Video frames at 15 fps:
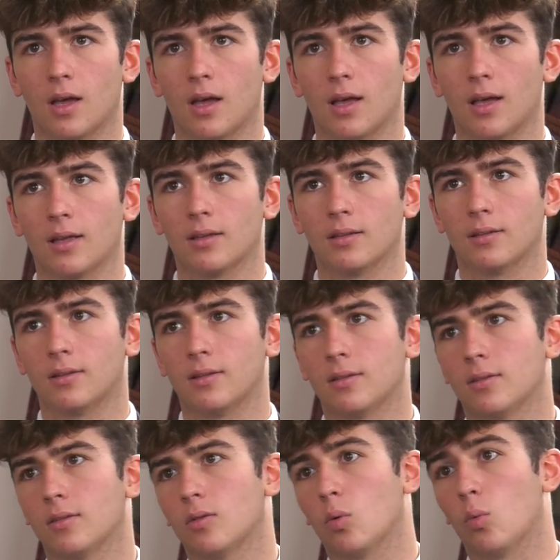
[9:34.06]

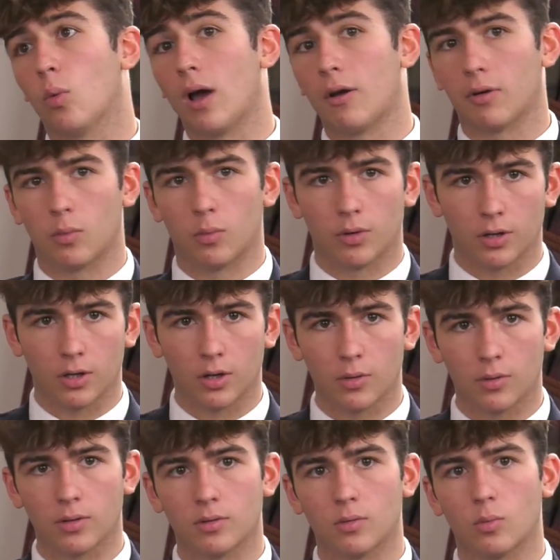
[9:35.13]
as to where I want to
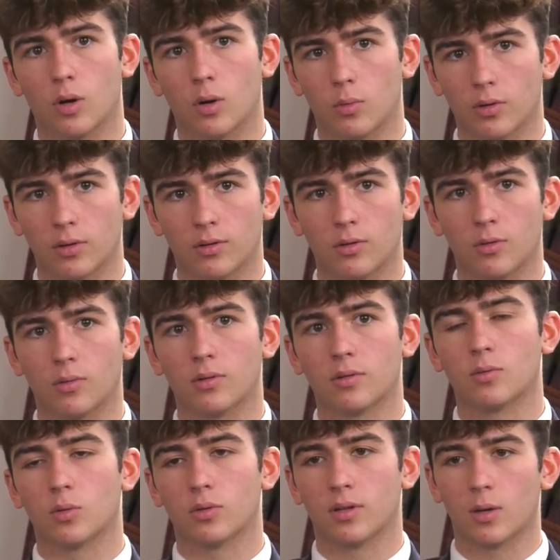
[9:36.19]
go and to what I want to do, and
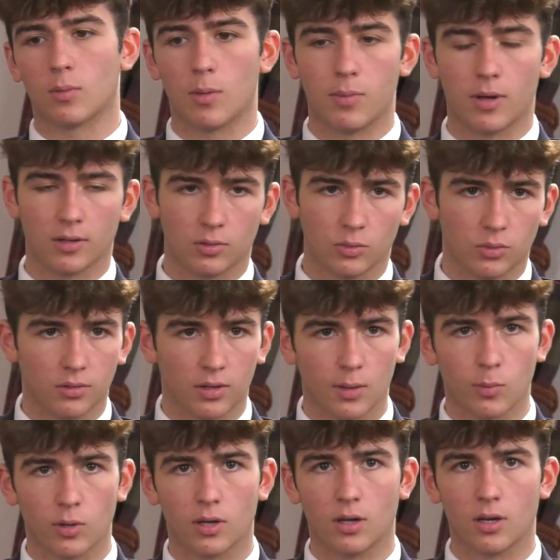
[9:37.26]
sorting out my personal
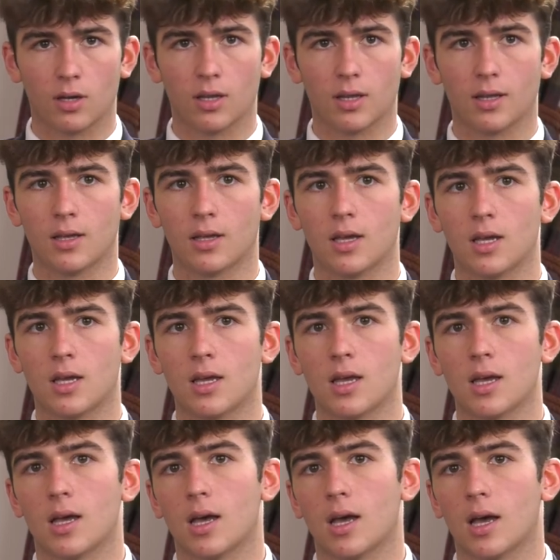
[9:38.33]
statement early
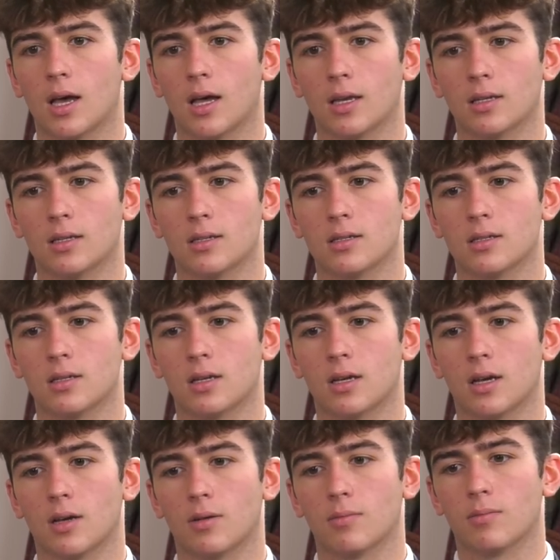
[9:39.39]
and
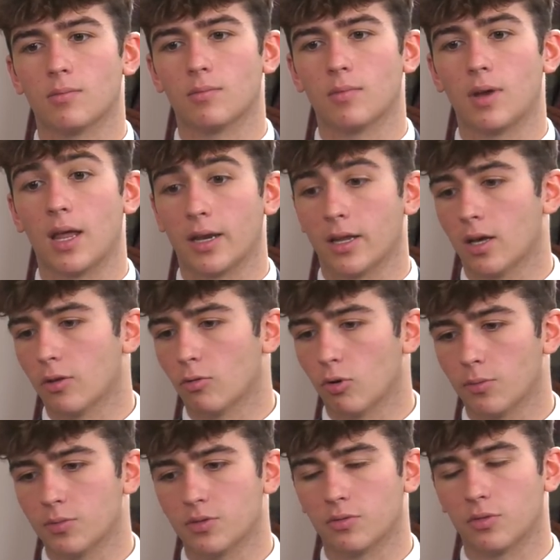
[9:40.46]
any other
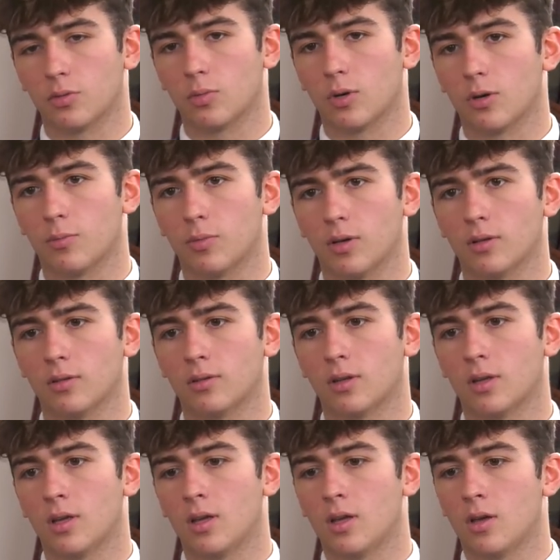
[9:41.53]
options as well, because
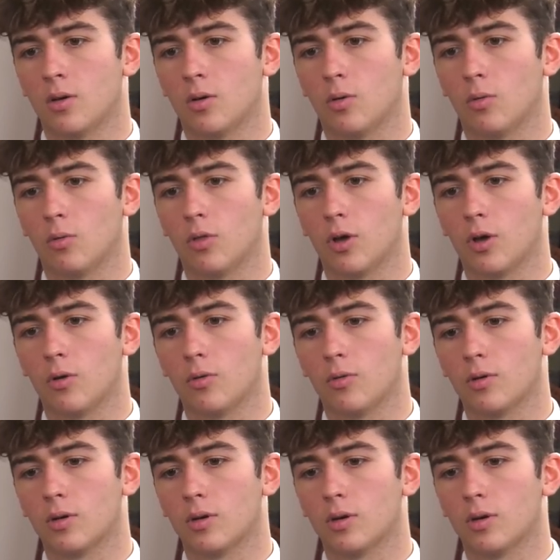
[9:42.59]
although